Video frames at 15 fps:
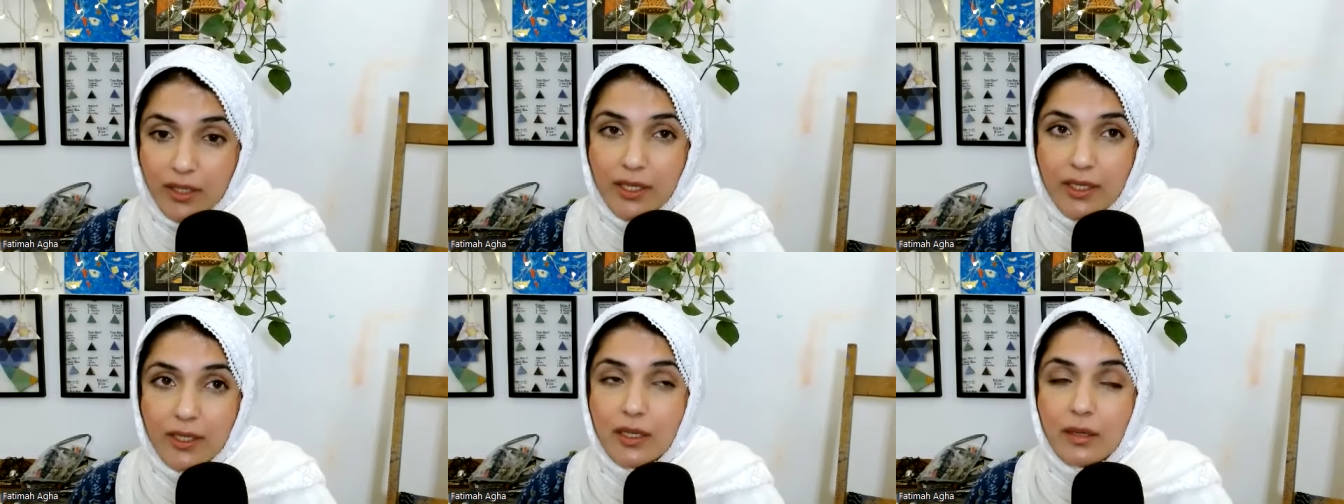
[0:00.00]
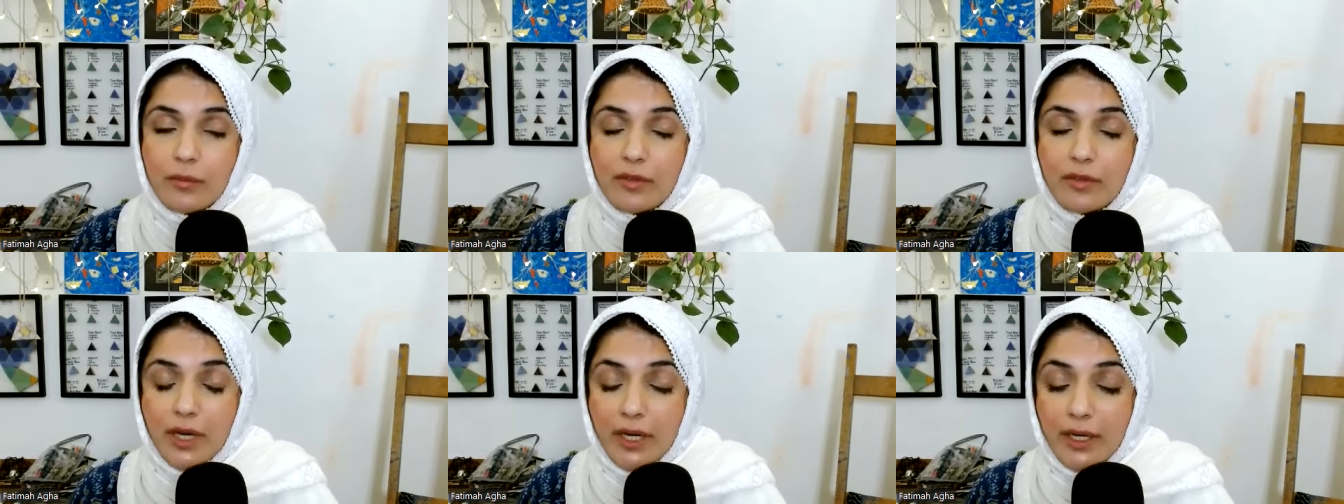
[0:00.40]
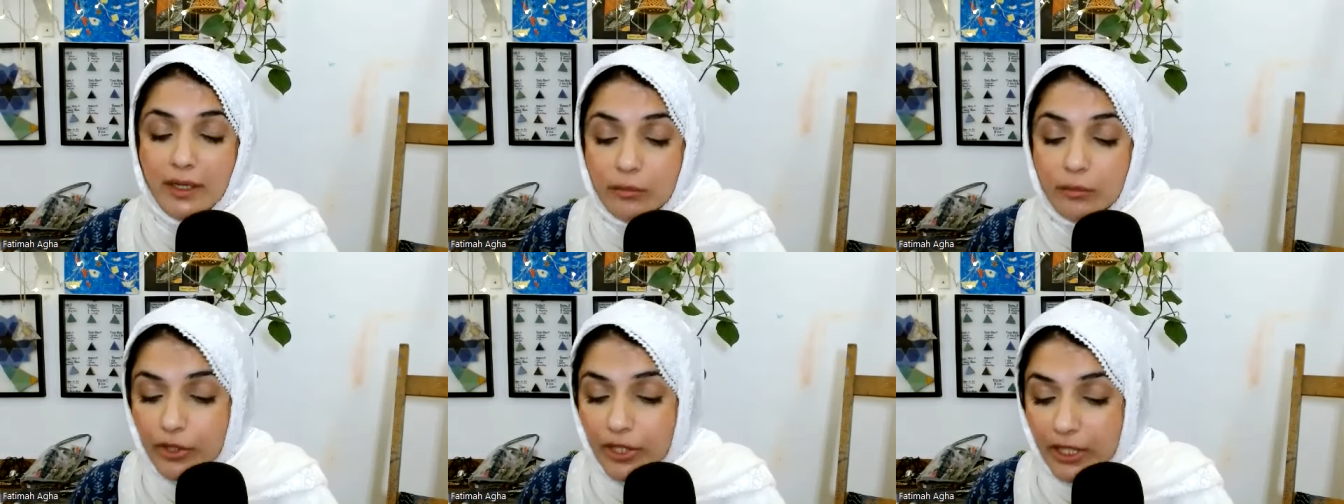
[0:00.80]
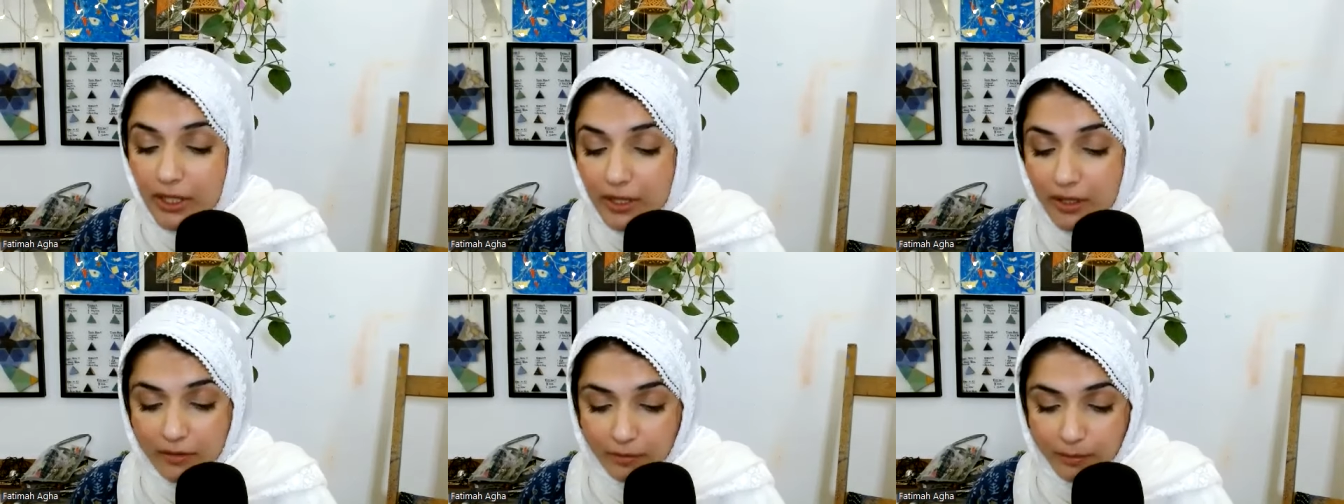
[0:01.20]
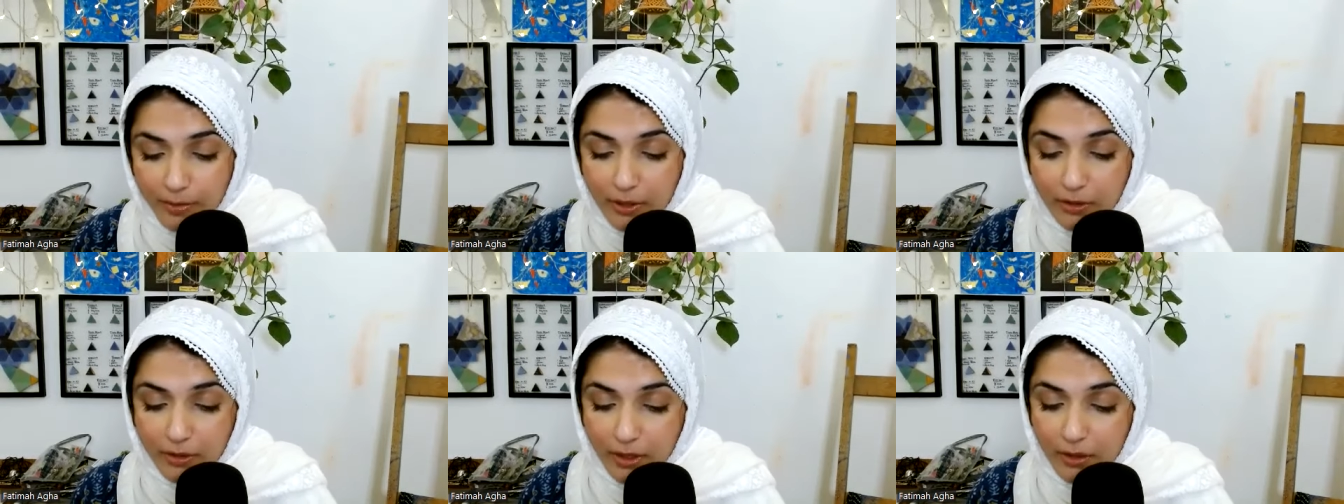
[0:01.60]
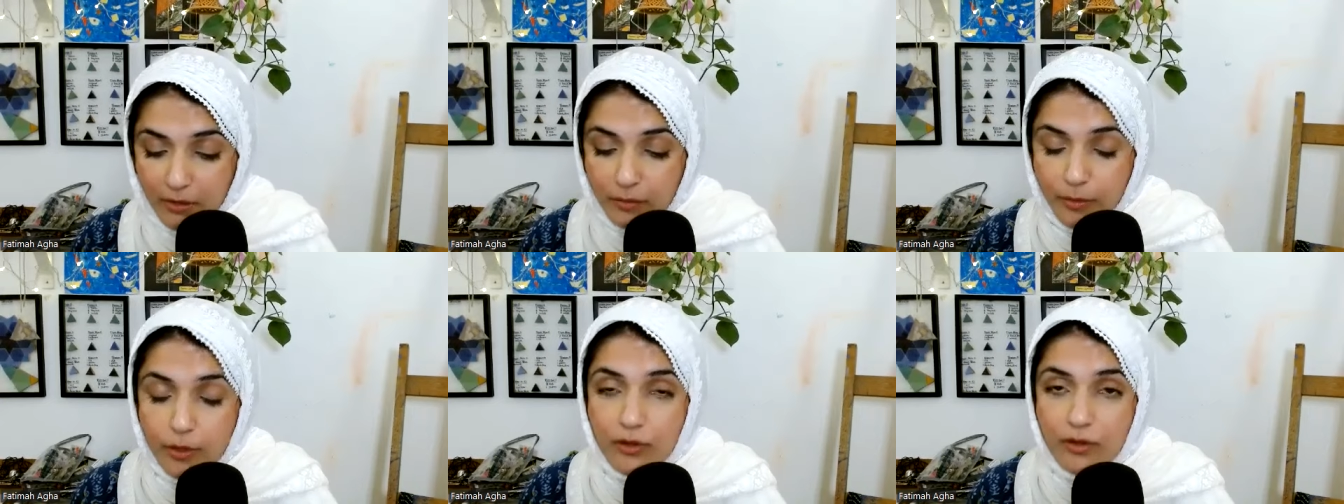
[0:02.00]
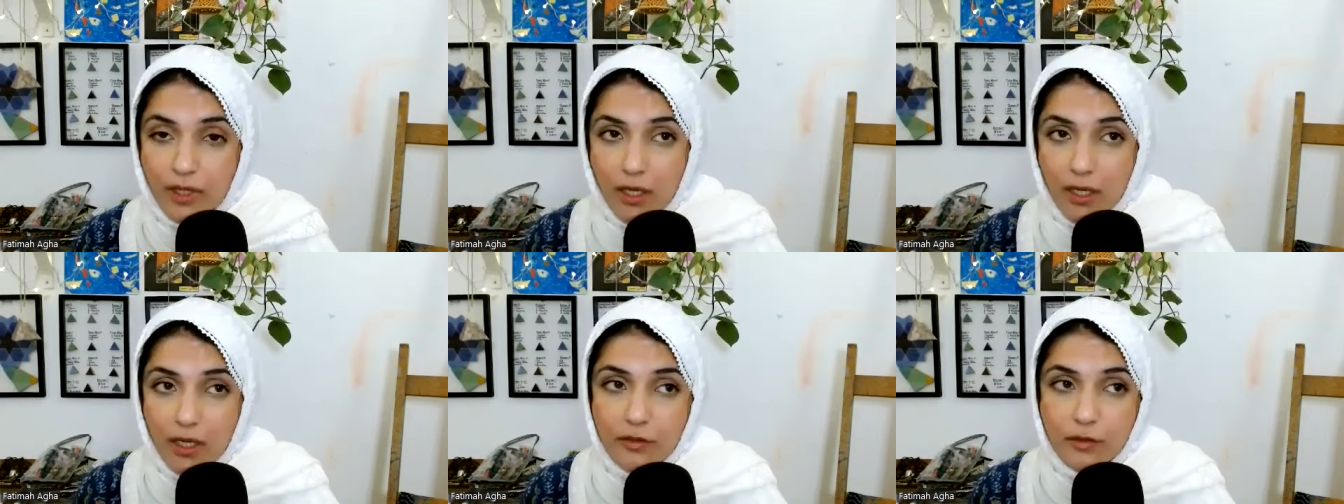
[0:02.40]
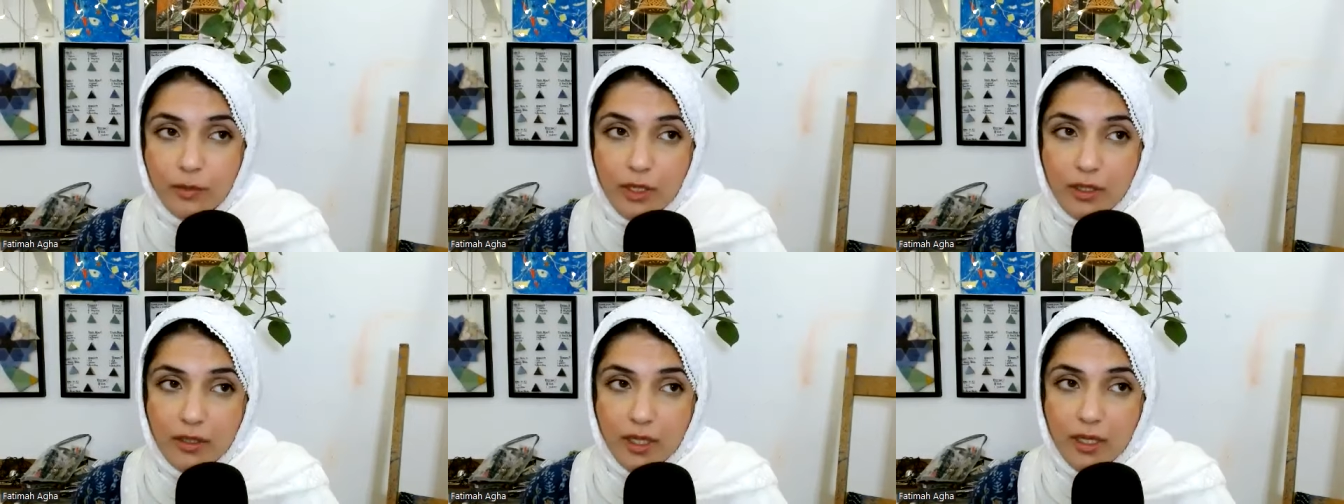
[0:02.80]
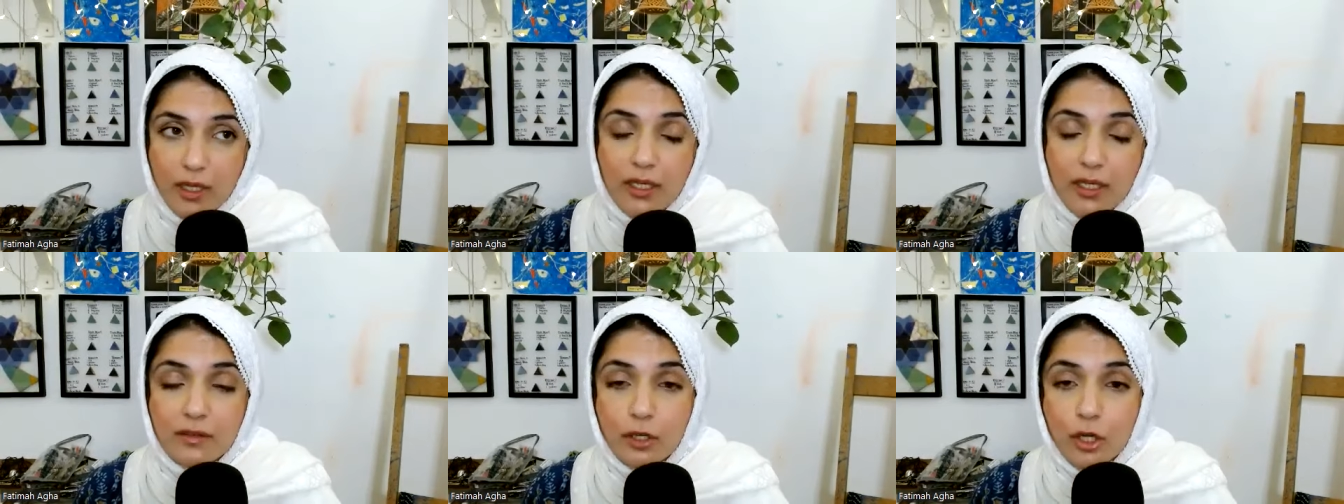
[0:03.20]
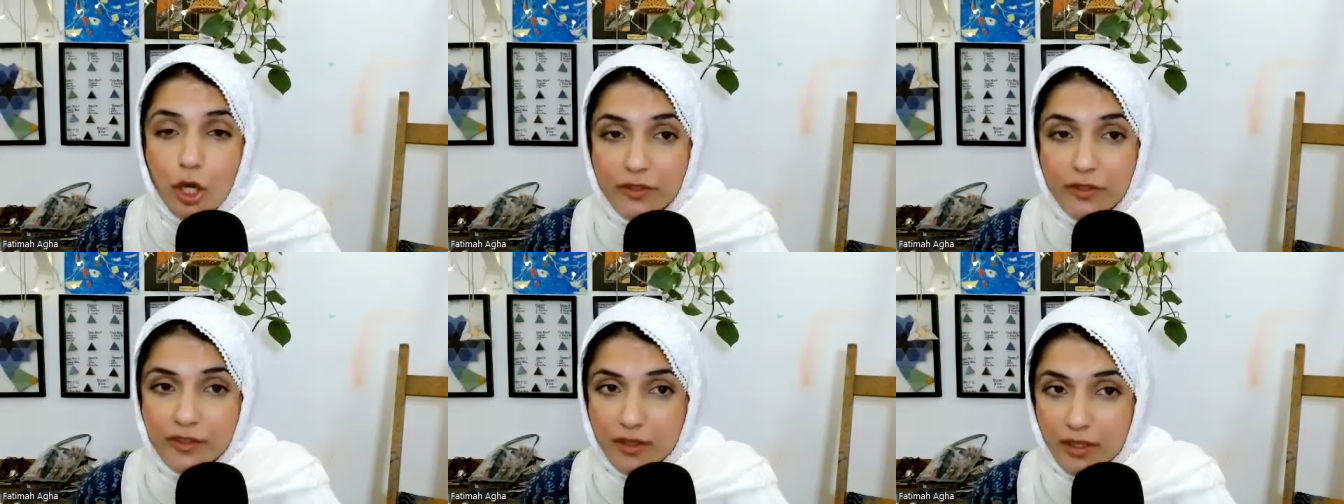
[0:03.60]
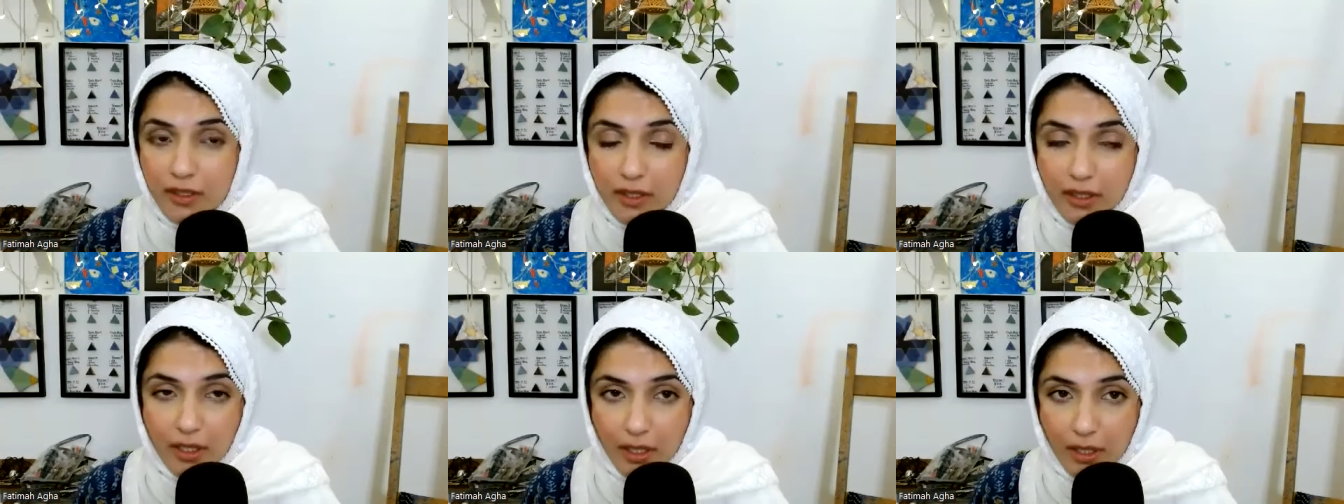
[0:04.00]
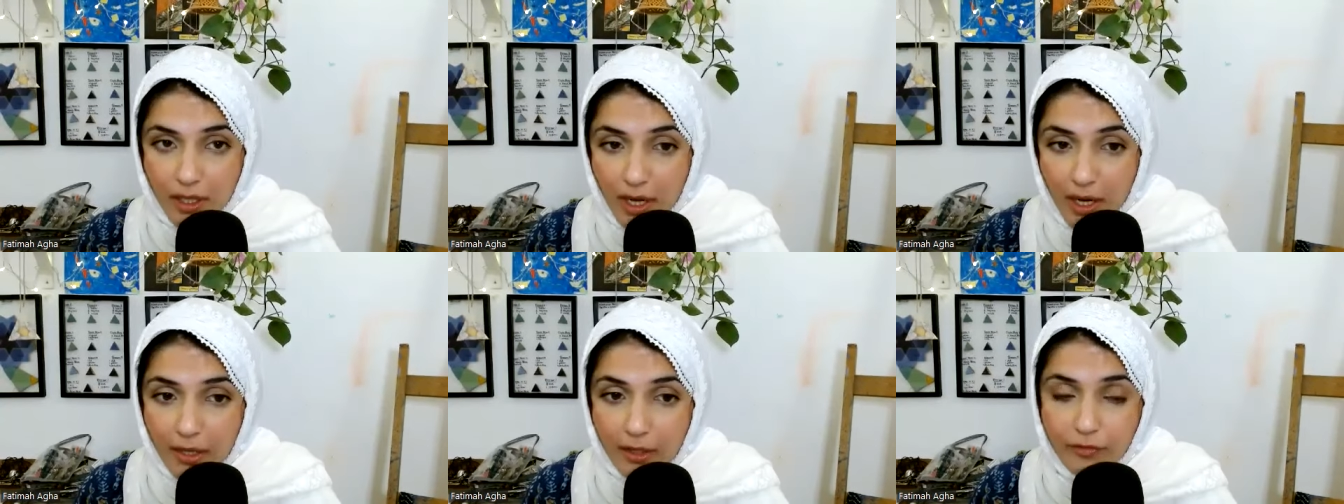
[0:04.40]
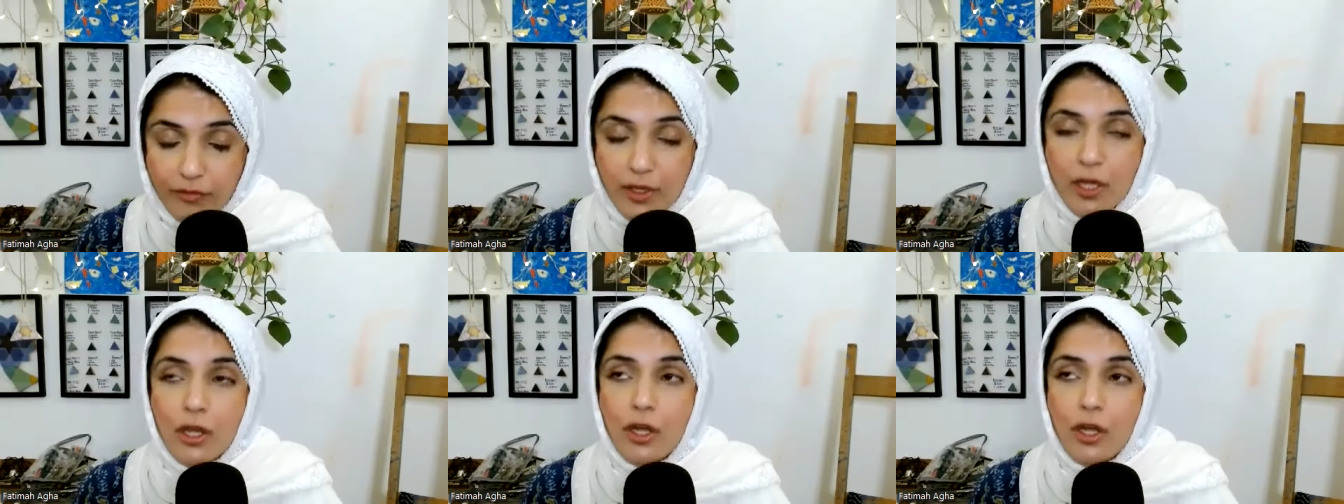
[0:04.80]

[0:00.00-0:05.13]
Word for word: then it can be a very liberating experience because Allah subhanahu wa ta'ala is a constant in our life